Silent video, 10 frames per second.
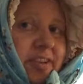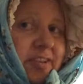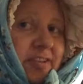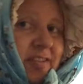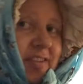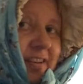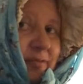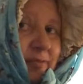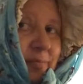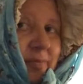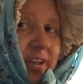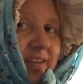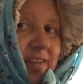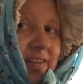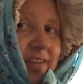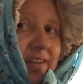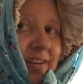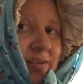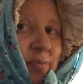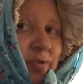can't tell from that
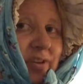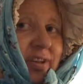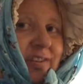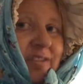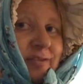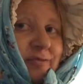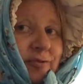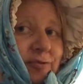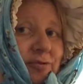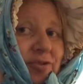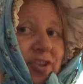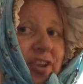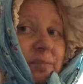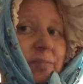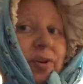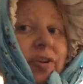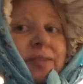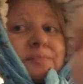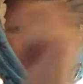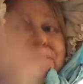side, but it's a funnel-shaped bonnet,